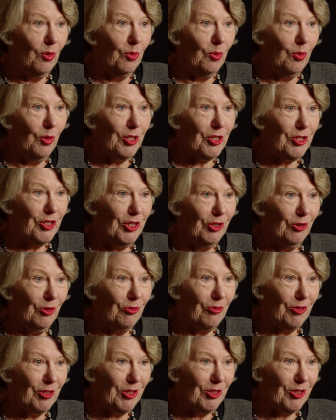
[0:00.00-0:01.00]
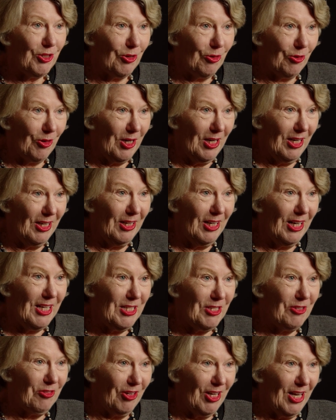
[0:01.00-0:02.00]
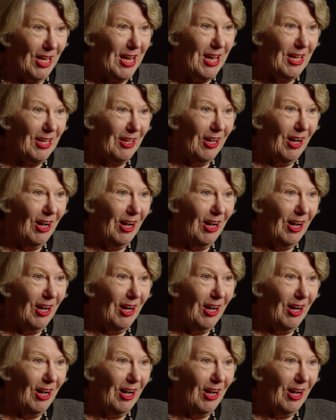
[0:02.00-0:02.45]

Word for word: were children during, literally,